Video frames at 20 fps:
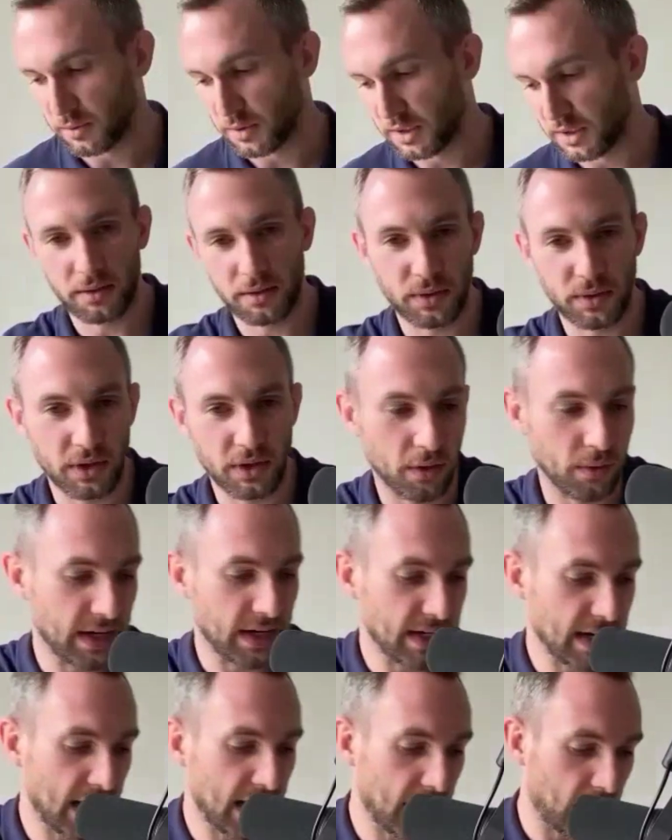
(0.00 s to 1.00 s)
we are right
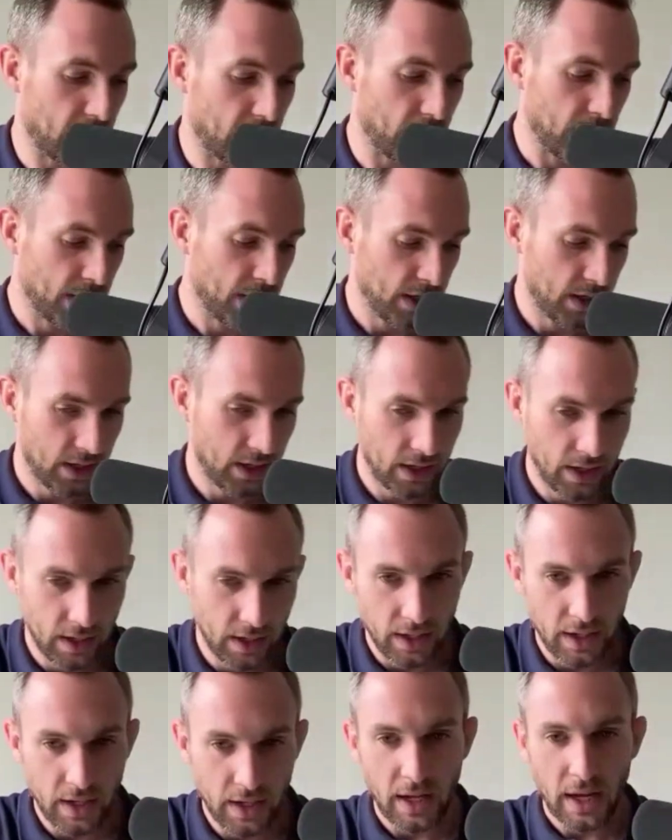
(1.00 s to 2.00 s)
now.
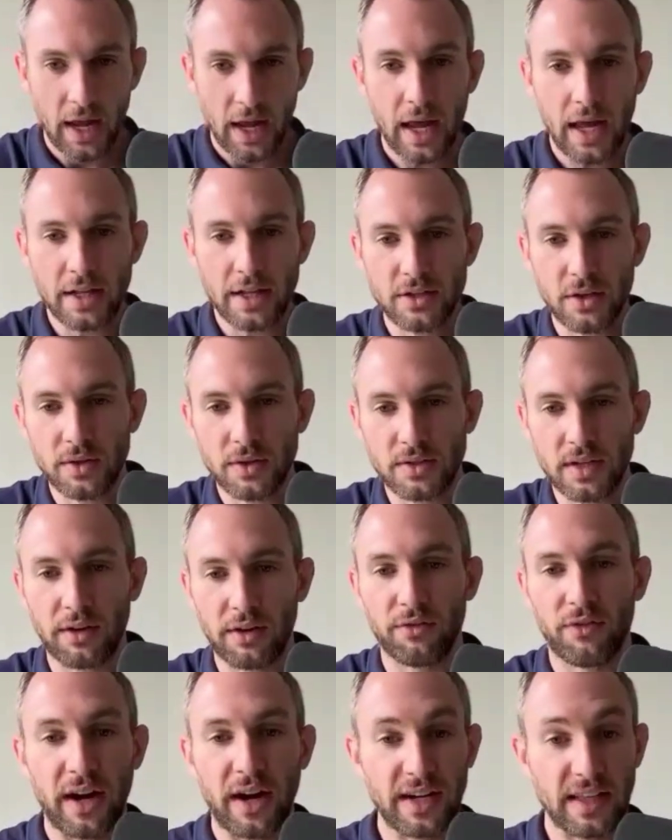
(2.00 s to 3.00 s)
And so it's like
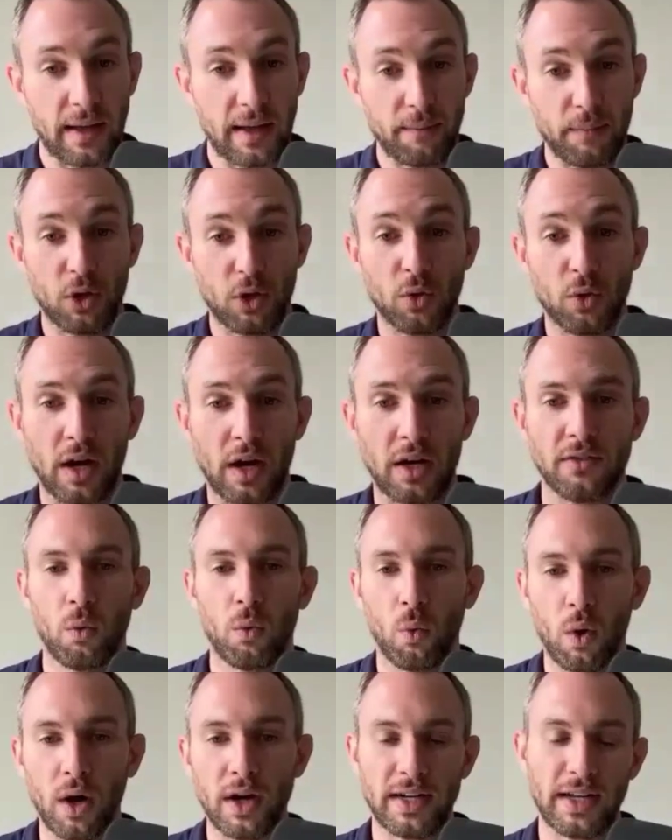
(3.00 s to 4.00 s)
finding that middle ground of
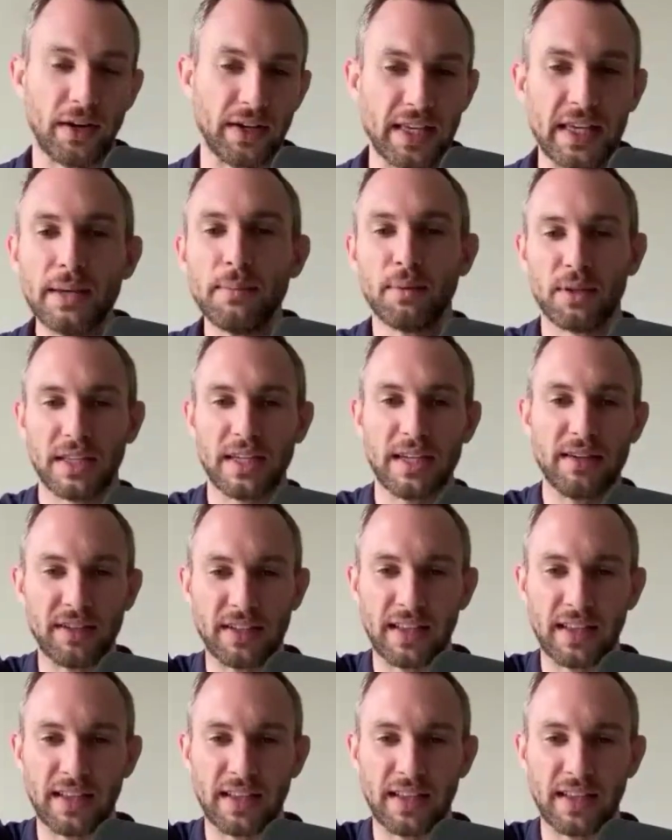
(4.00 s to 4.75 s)
what now he believed,